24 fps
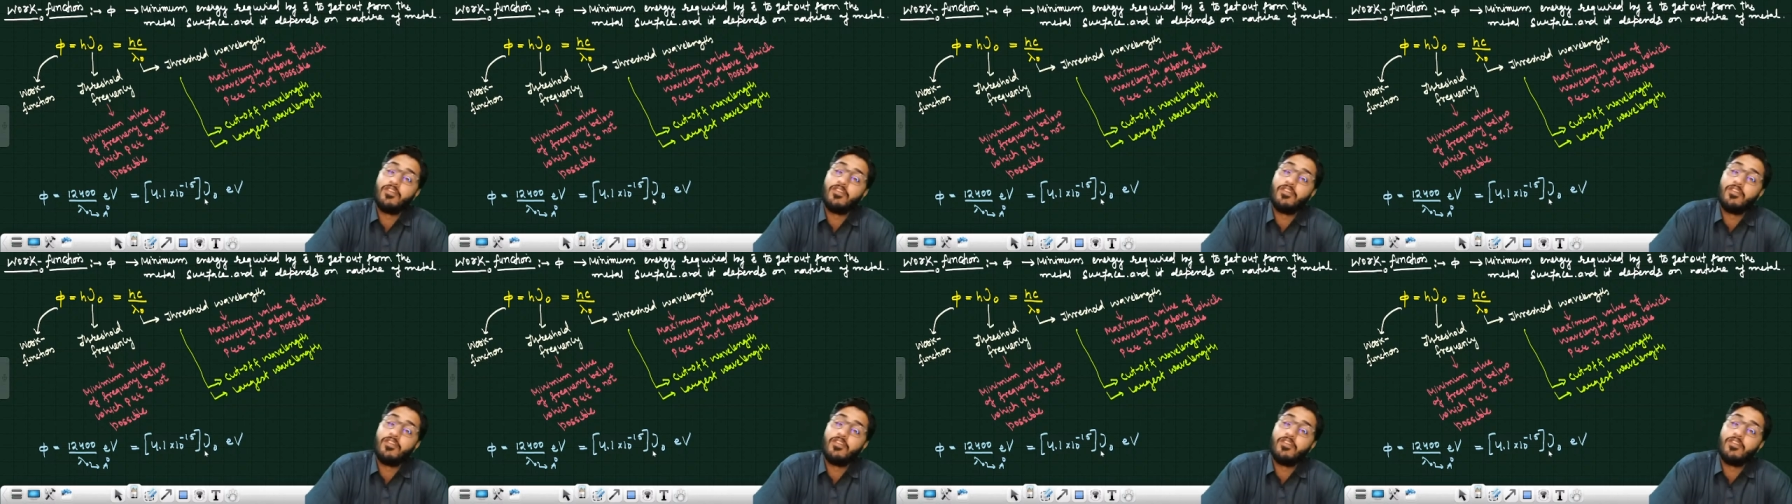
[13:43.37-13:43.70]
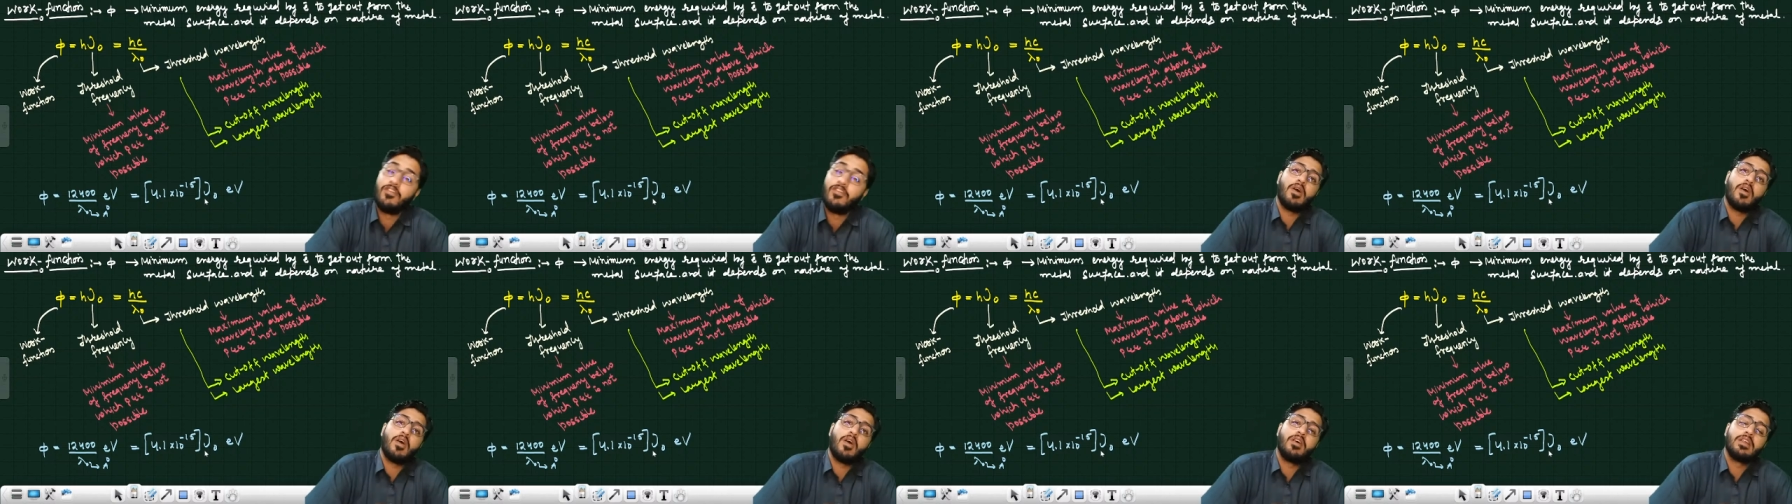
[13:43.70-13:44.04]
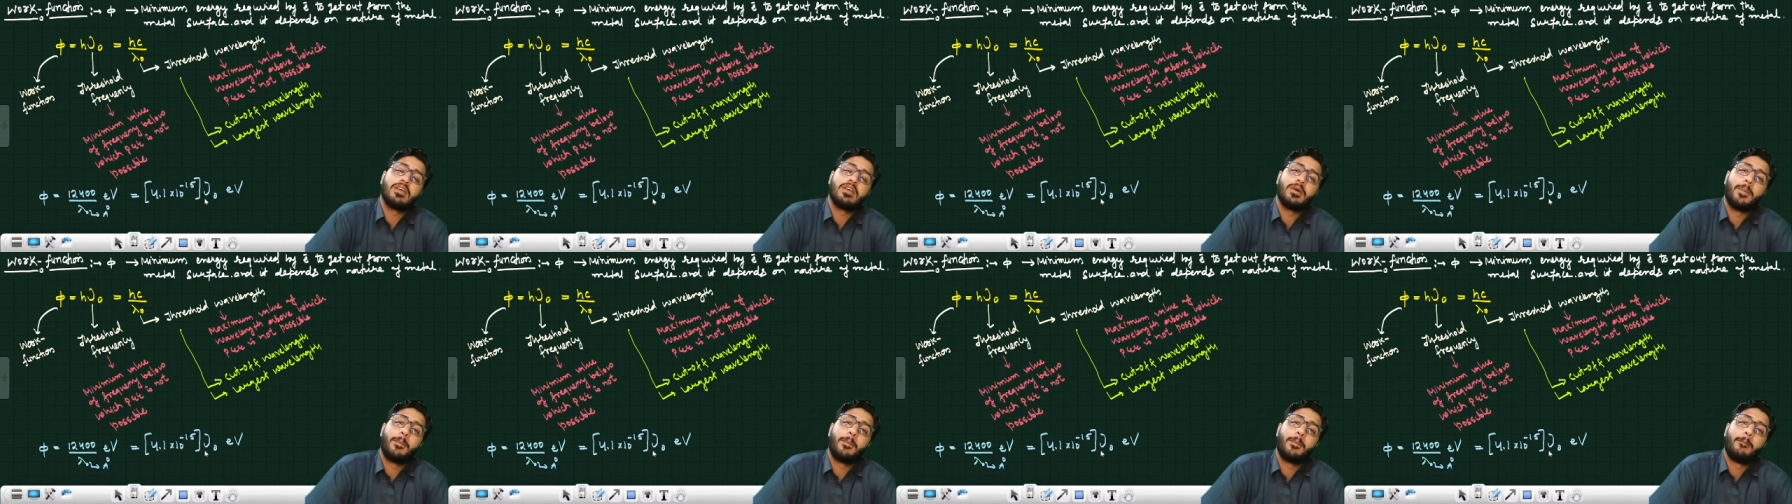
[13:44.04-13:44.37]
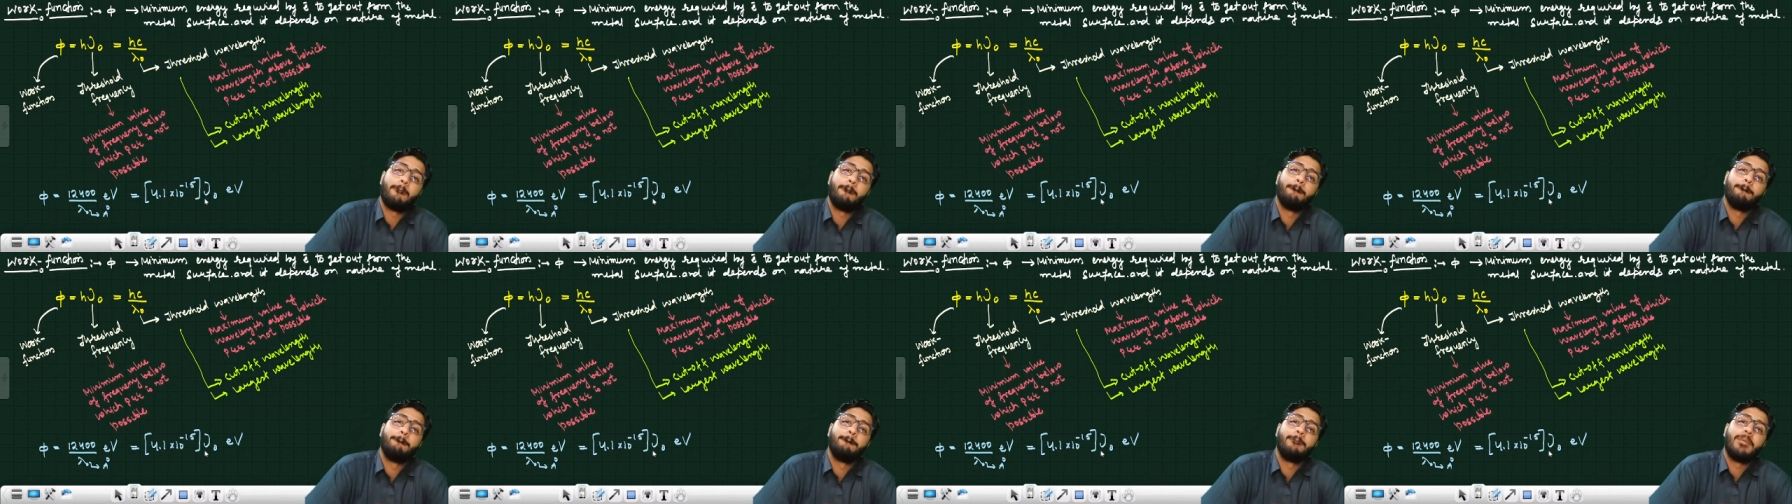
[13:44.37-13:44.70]
10 to the power
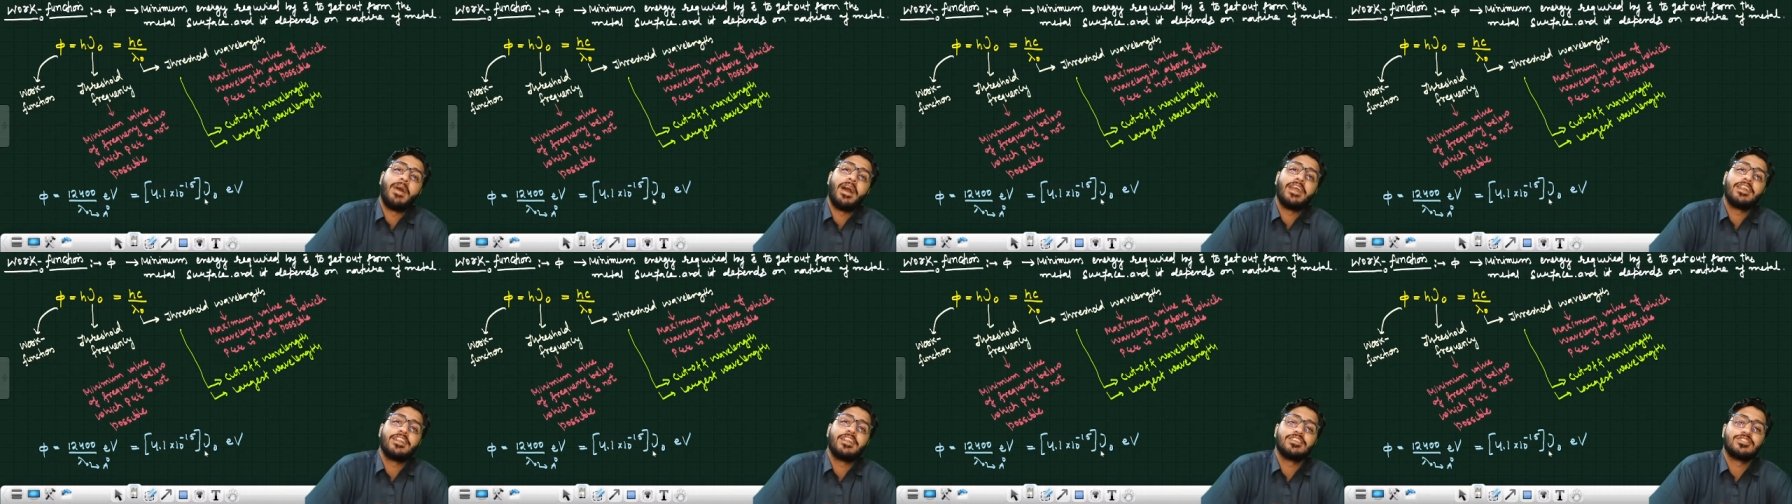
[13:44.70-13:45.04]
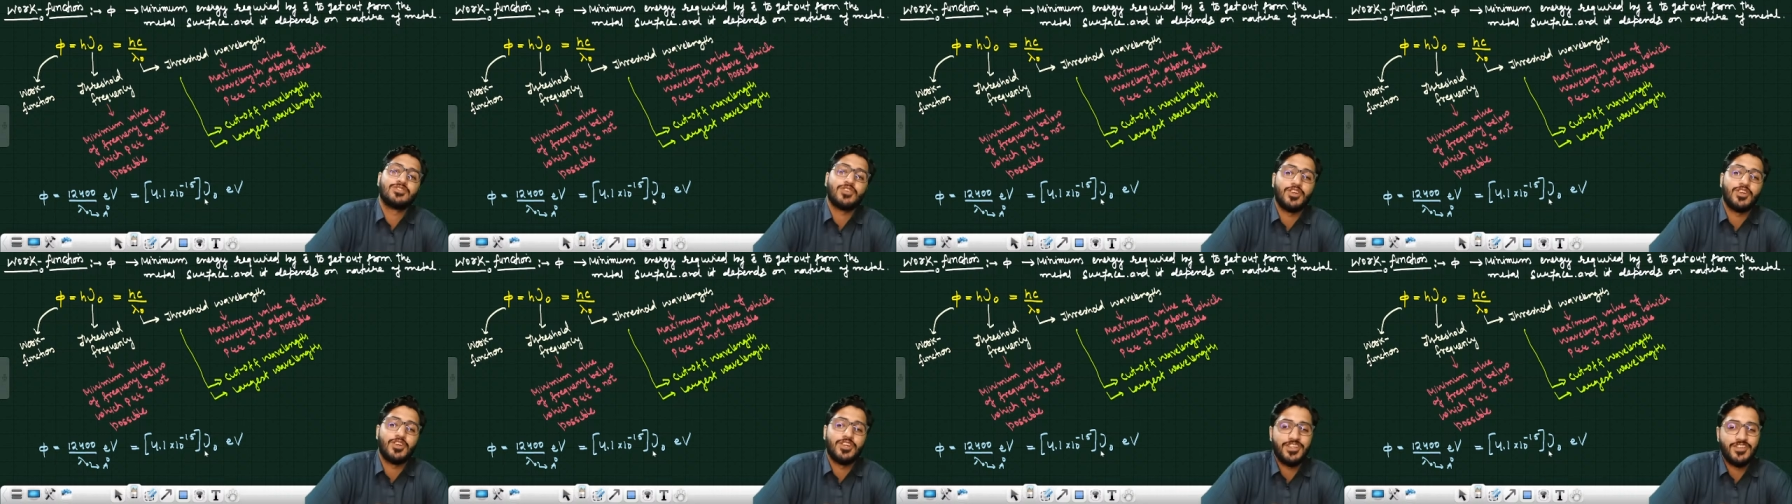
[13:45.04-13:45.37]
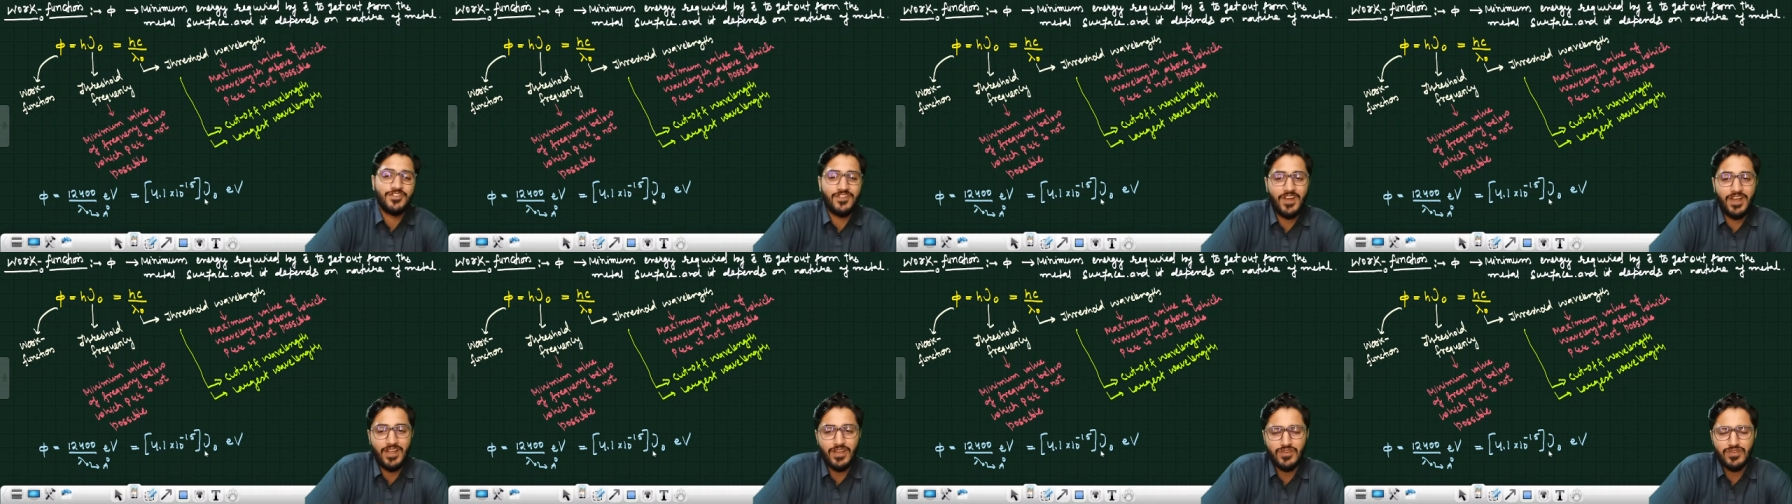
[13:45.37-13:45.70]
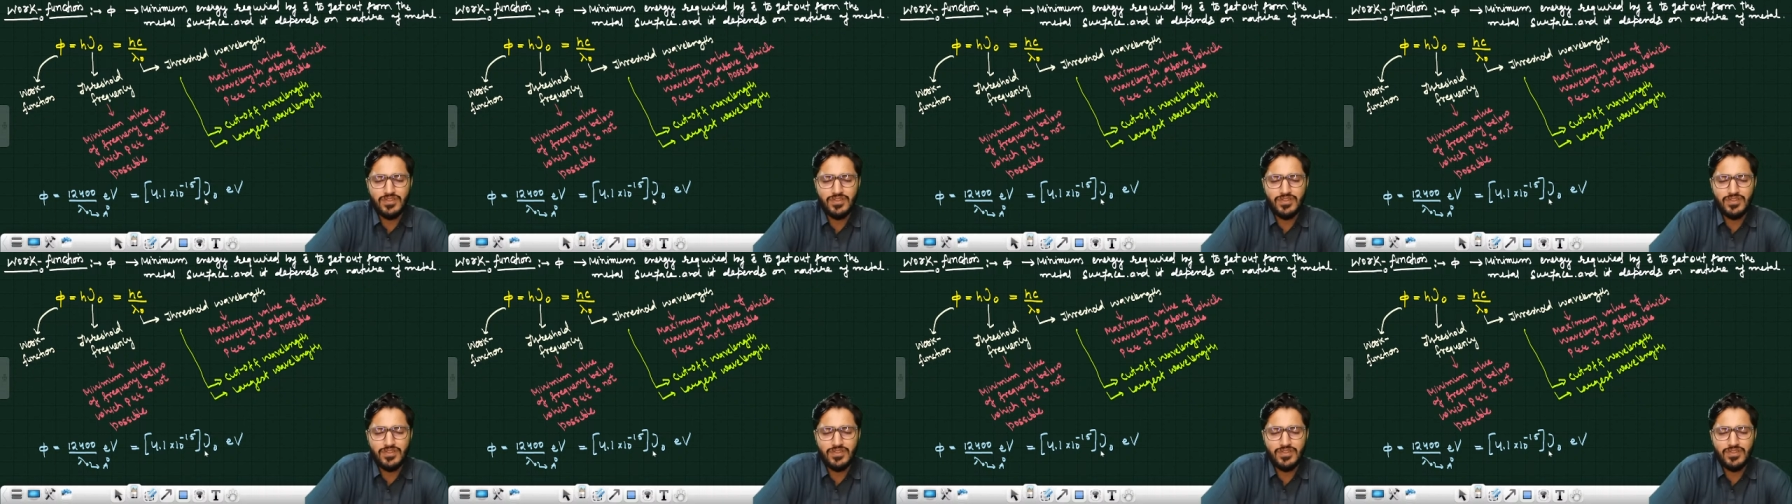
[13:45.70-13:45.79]
minus 25.